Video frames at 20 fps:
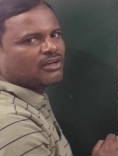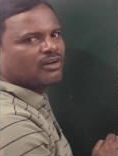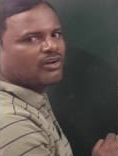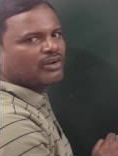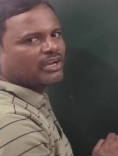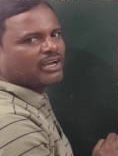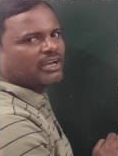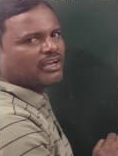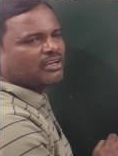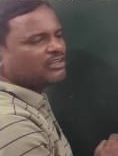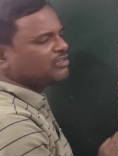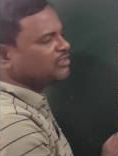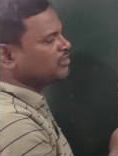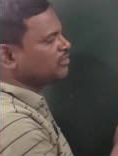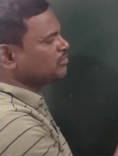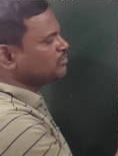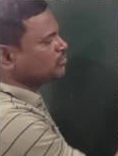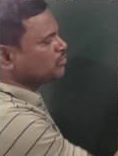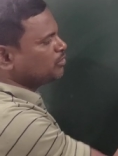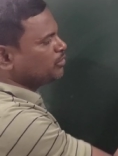Okay?
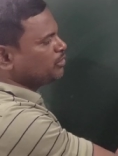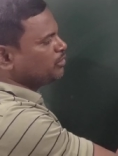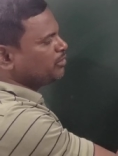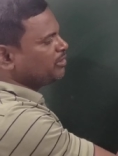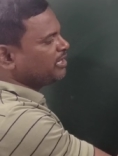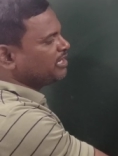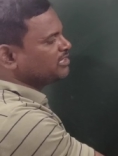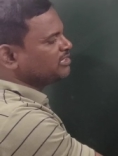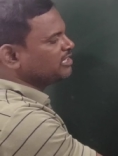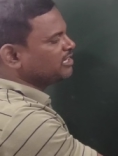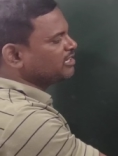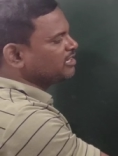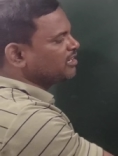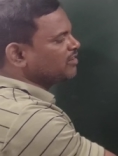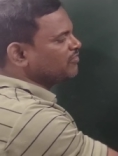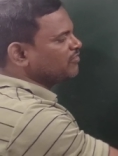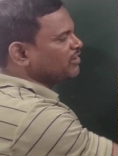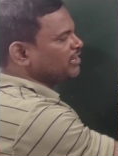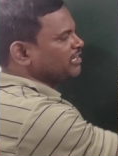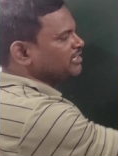So you get the
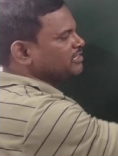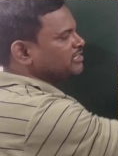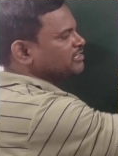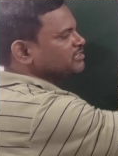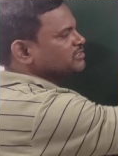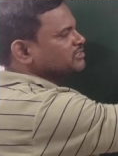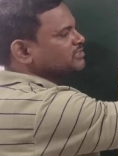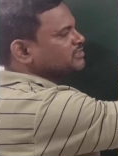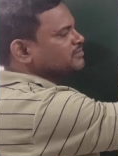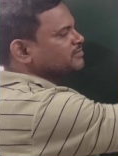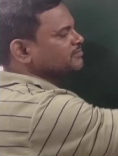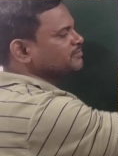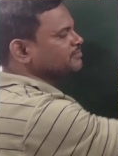graph like this.